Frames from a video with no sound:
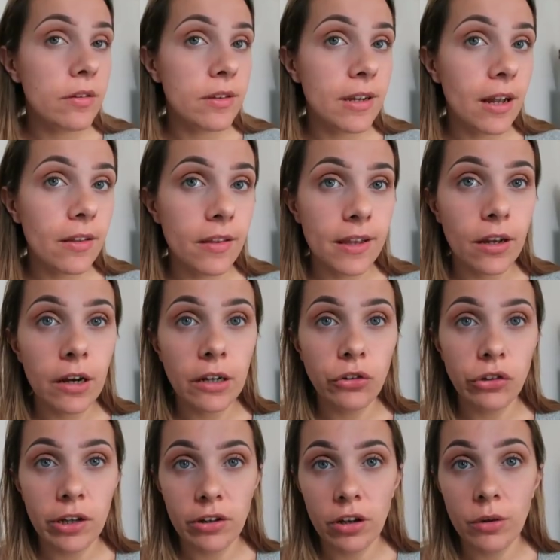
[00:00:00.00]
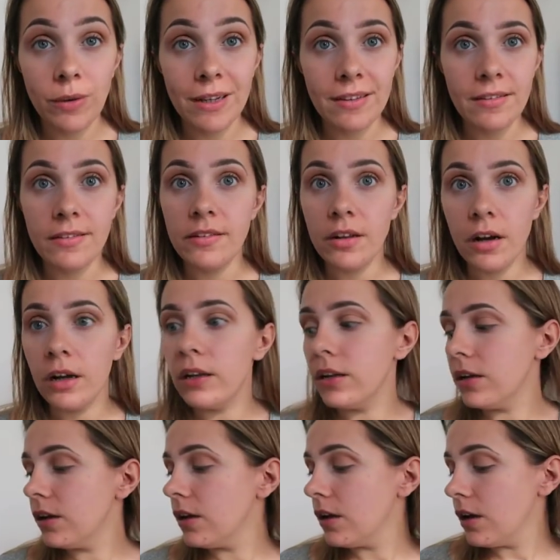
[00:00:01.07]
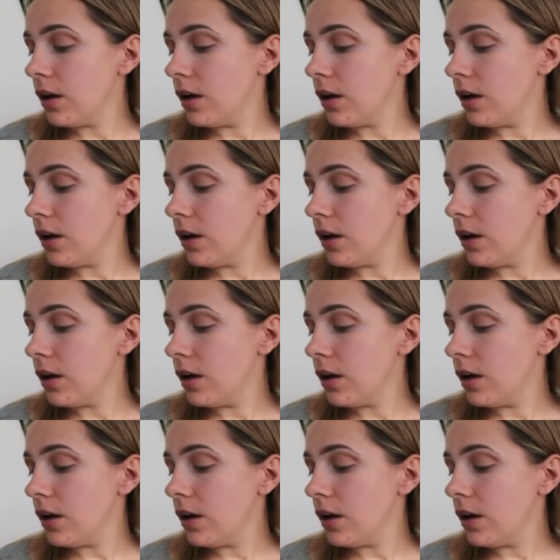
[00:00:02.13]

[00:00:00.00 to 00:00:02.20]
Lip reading: now that the eyeshadow is done,